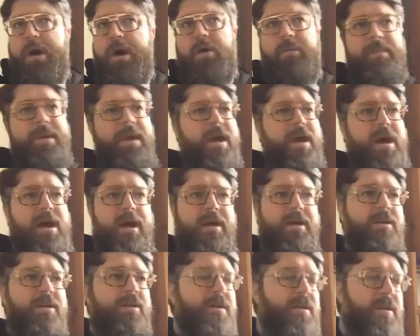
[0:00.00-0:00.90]

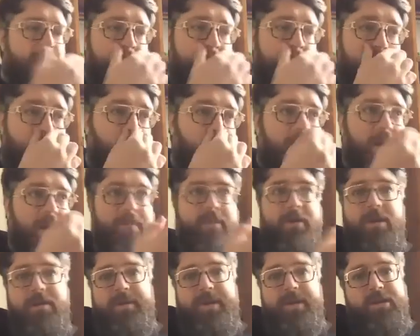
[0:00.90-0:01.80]
beyond what I'm
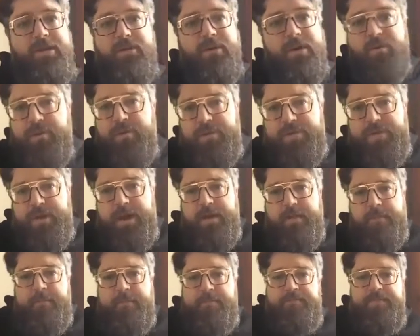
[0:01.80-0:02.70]
going to be doing with
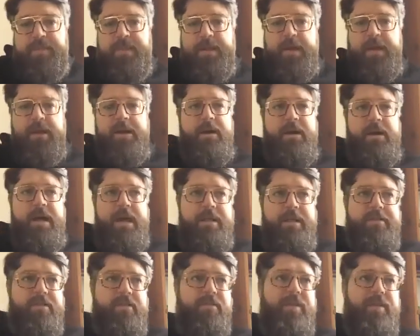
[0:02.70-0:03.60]
them.
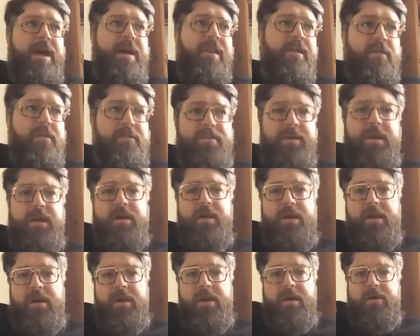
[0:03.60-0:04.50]
And so that has been
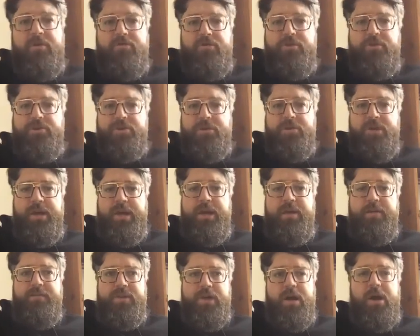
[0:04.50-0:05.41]
a crucial
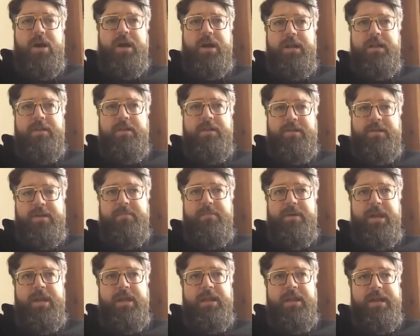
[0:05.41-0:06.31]
thing of talking to
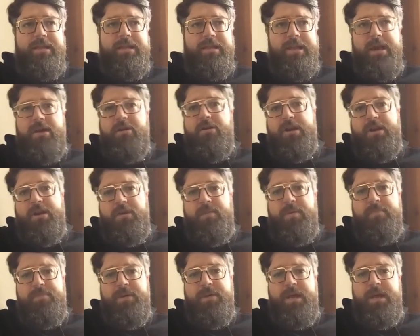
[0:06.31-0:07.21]
somebody like they are a
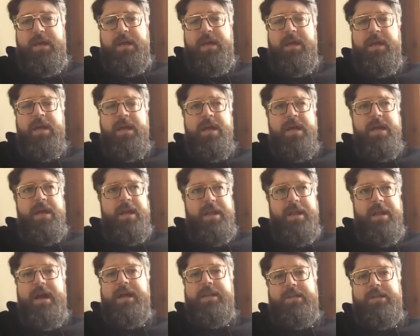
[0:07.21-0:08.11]
human being,
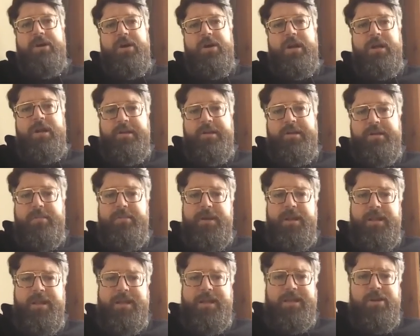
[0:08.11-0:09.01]
not talking to
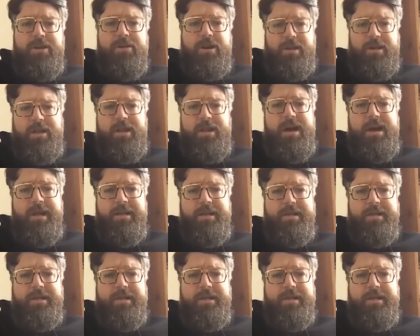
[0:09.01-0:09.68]
somebody like they're a client.